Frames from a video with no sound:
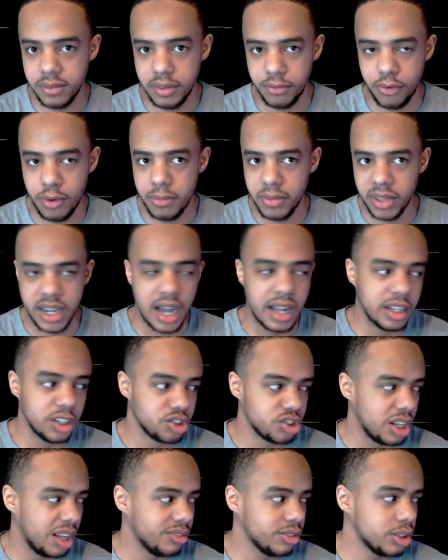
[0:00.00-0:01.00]
from the
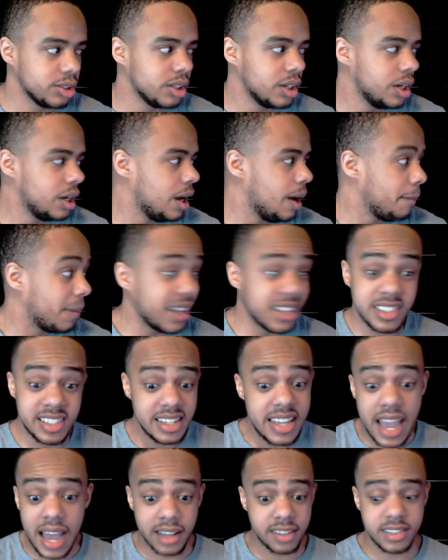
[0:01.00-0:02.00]
college level because
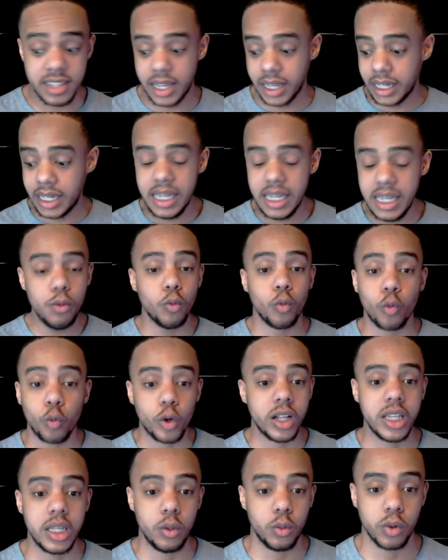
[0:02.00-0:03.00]
yes, like he
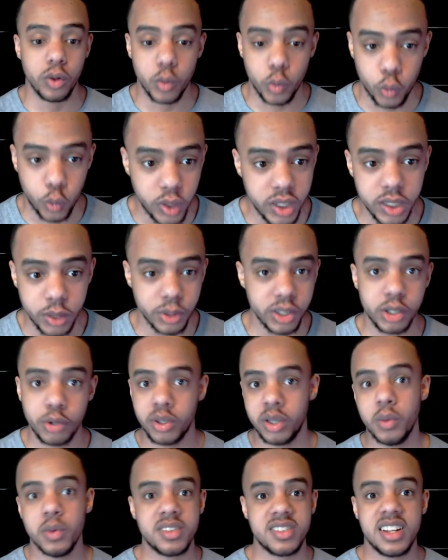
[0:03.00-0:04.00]
really
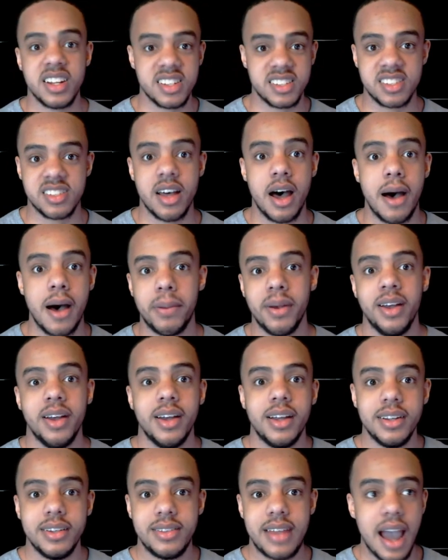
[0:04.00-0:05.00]
was in a slump
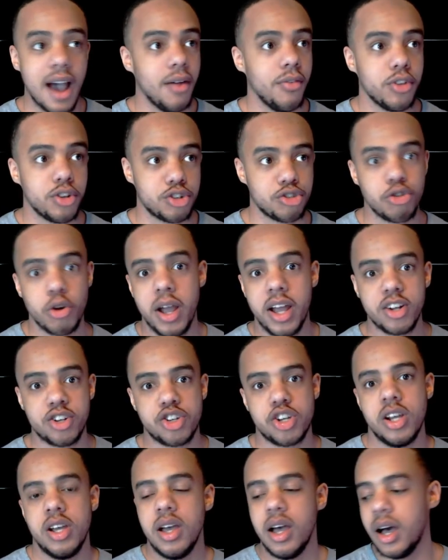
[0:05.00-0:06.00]
down the stretch.